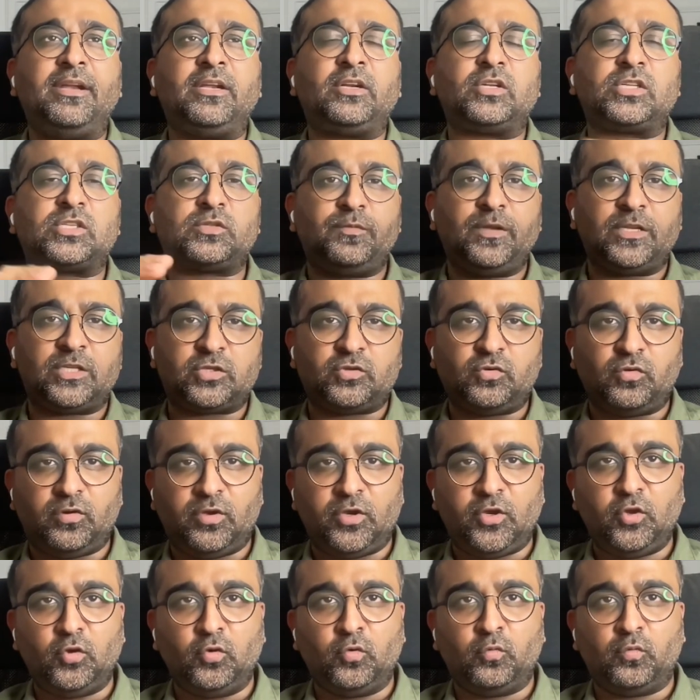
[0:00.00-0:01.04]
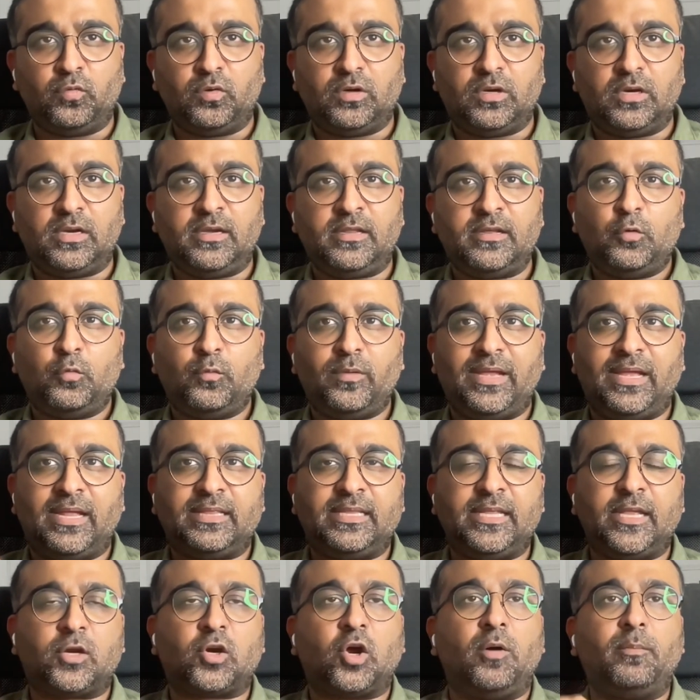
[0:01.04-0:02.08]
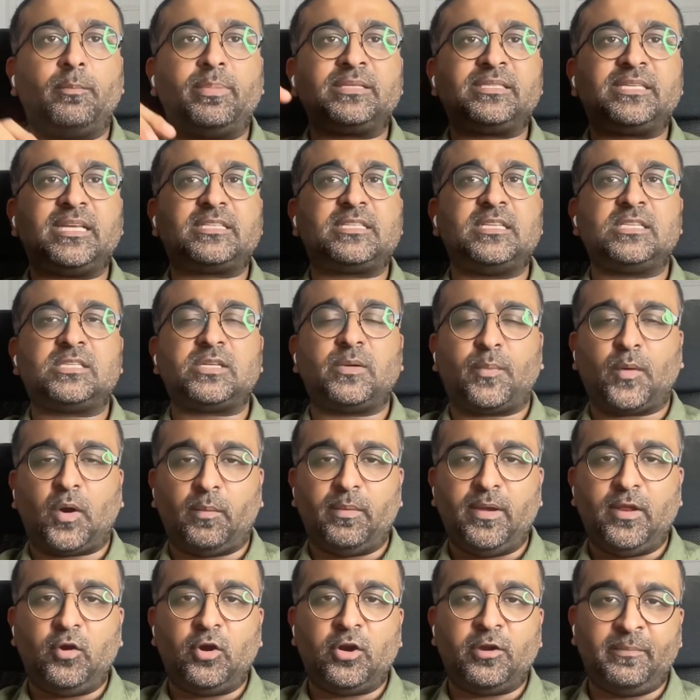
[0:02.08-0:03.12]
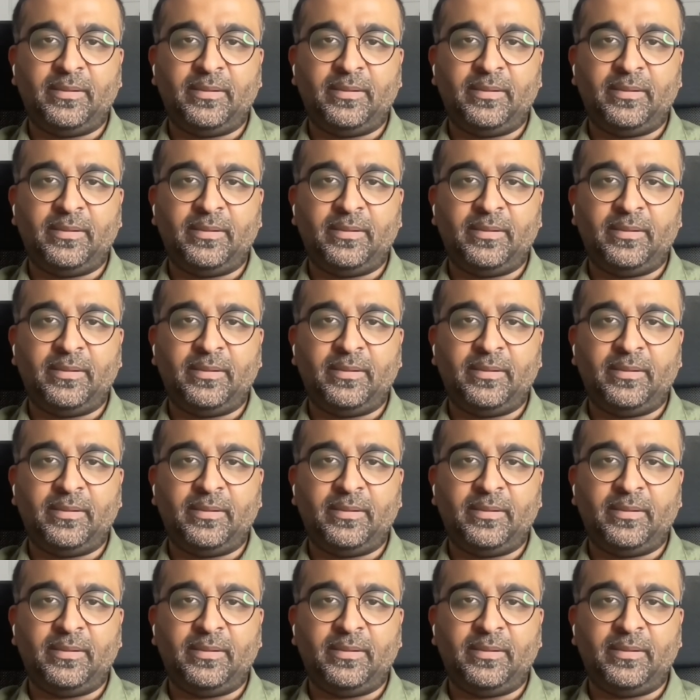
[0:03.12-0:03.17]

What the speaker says: to switch to a new world where their compensations are probably going to